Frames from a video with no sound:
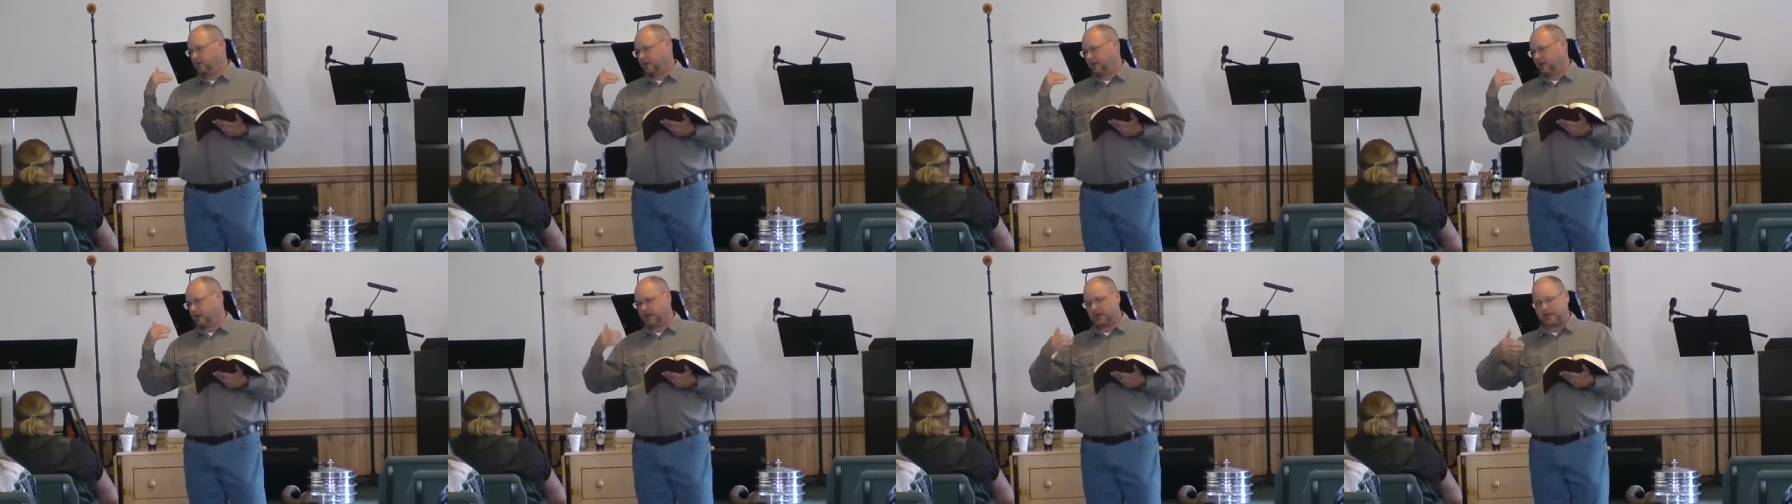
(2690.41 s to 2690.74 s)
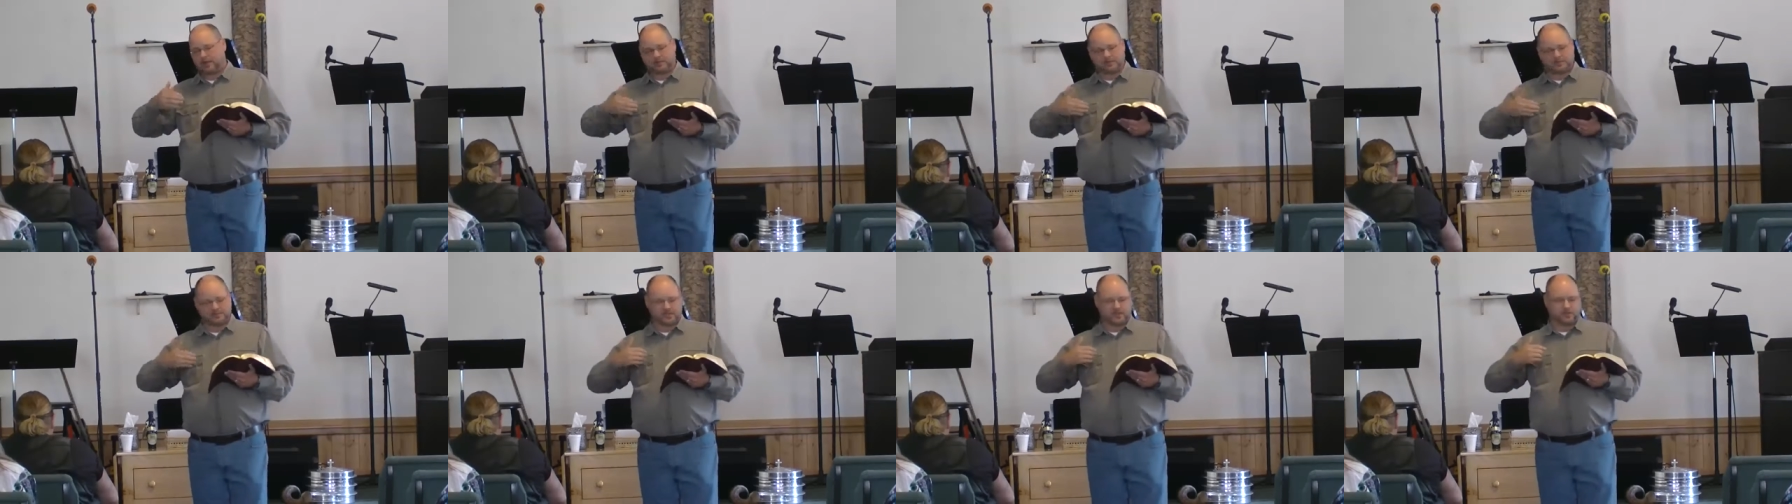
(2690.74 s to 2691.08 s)
And,
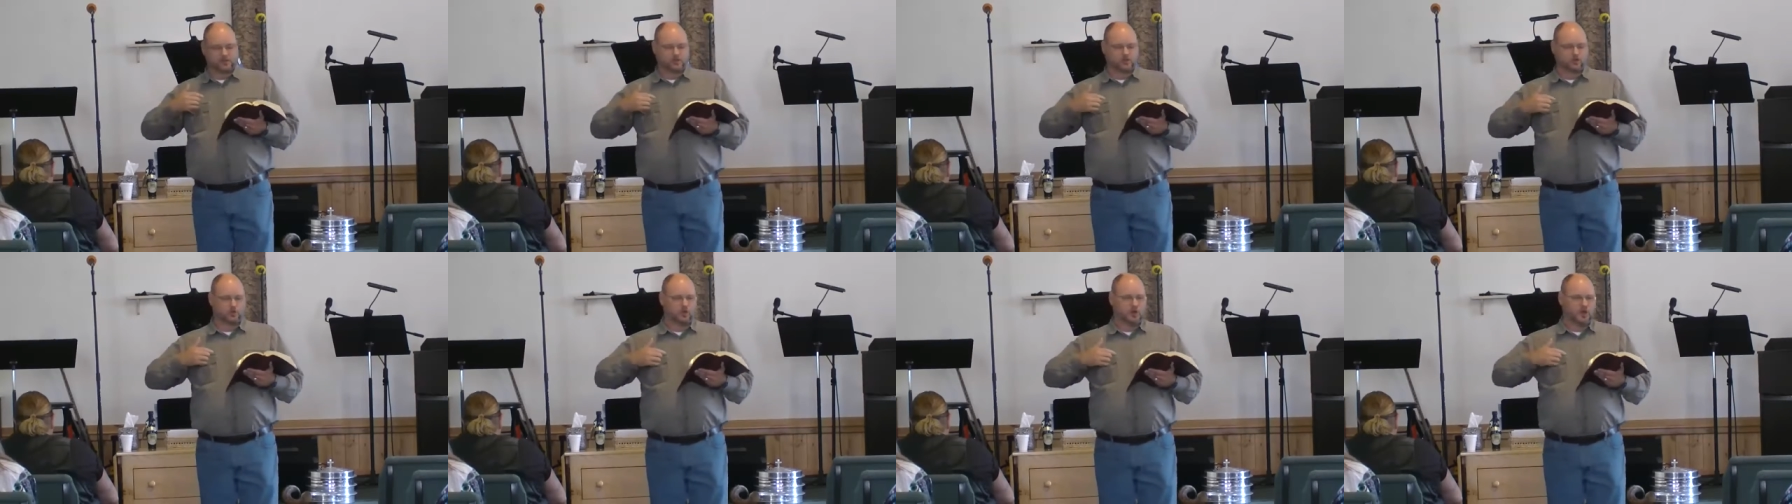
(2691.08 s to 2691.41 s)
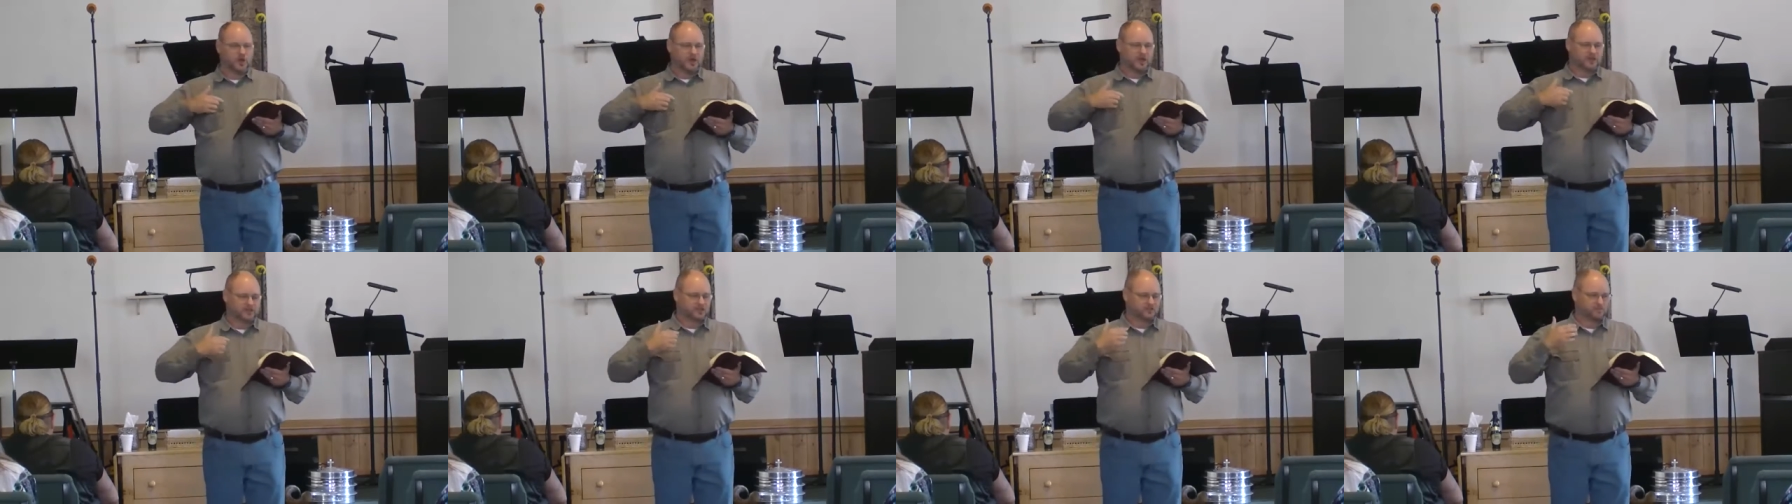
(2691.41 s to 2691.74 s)
and he said to
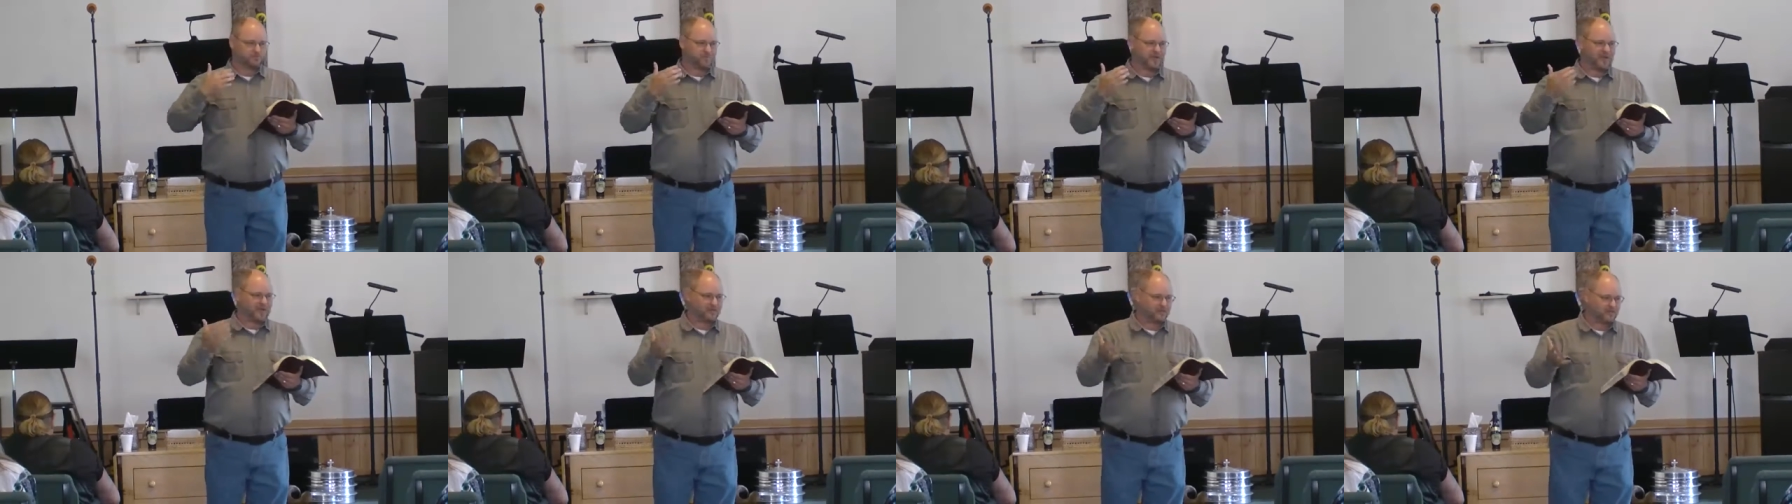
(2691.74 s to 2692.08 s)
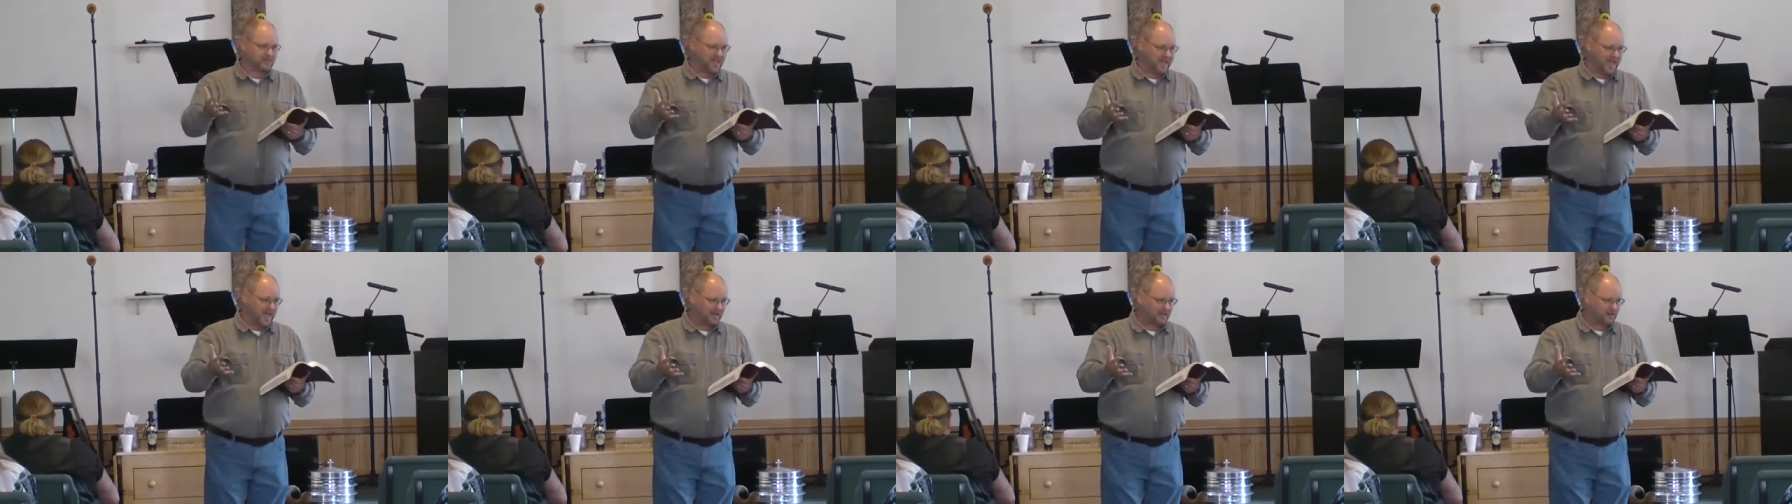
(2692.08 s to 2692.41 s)

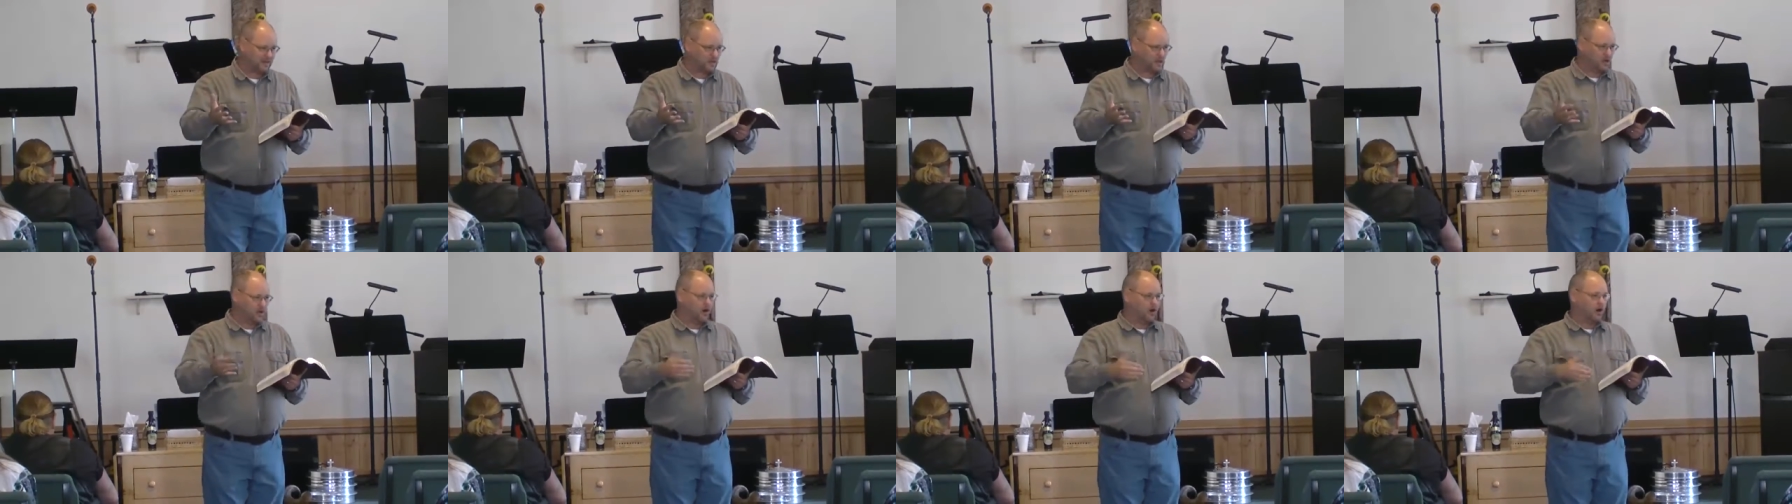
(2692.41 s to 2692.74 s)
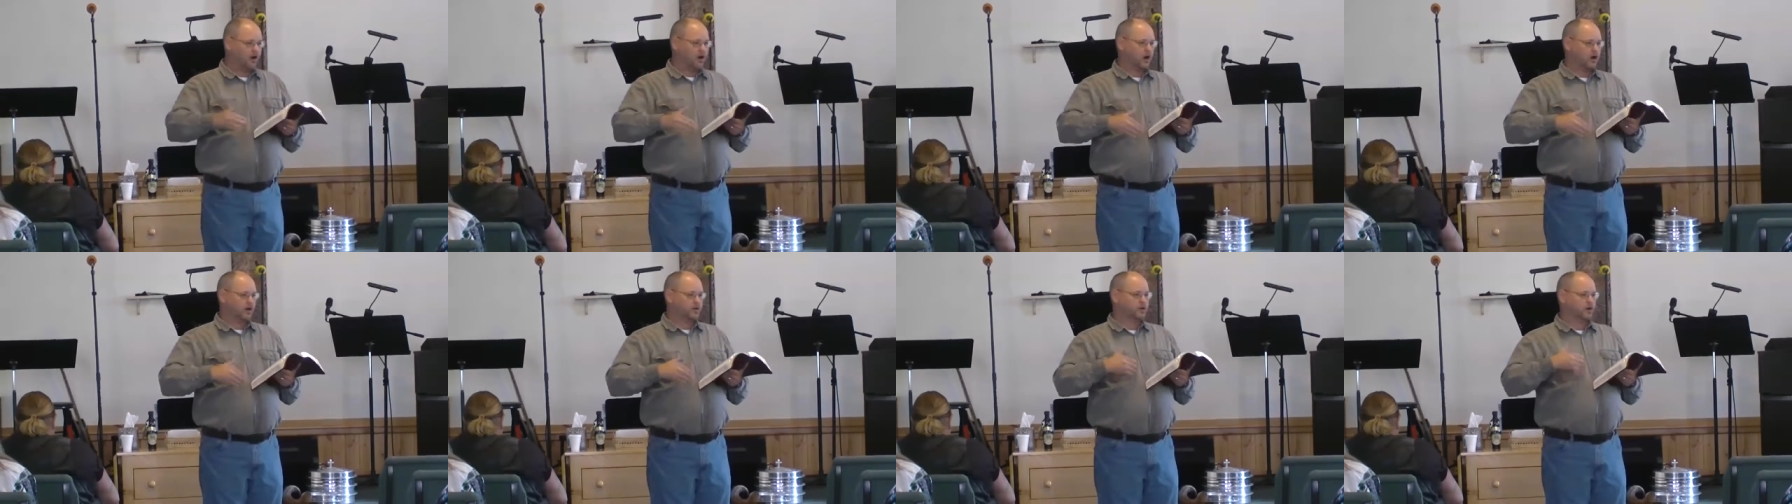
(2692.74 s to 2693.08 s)
expend that
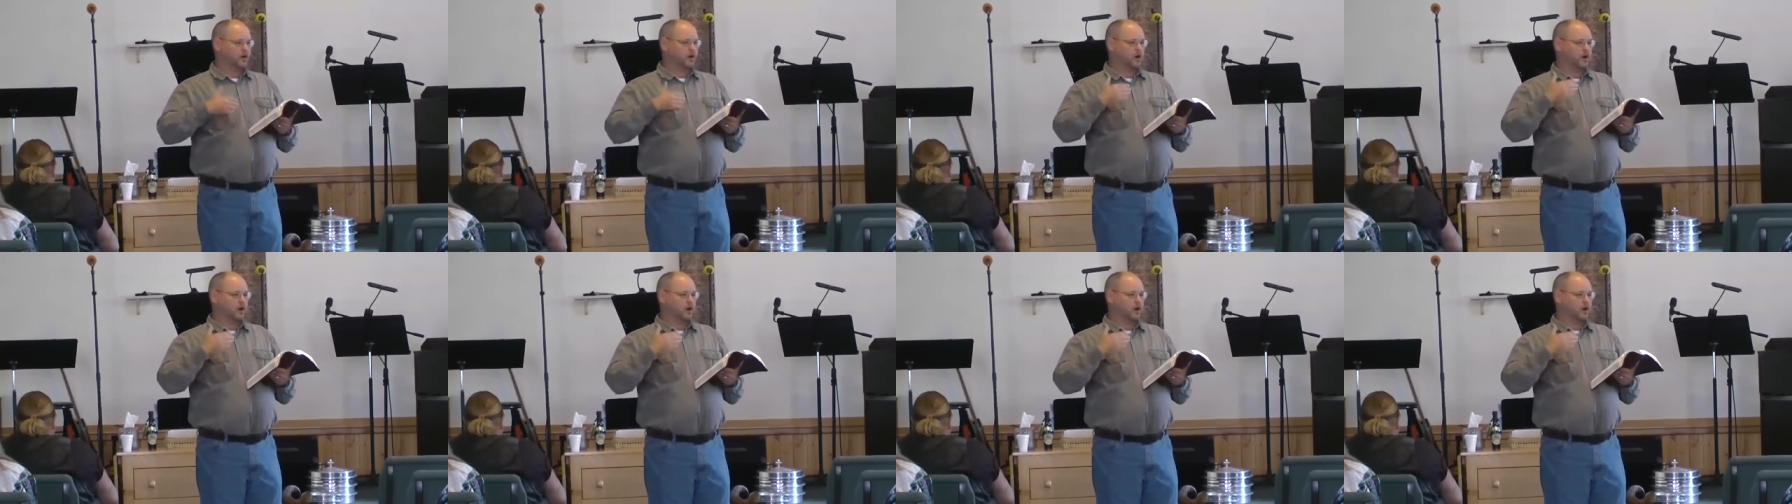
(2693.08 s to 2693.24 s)
on,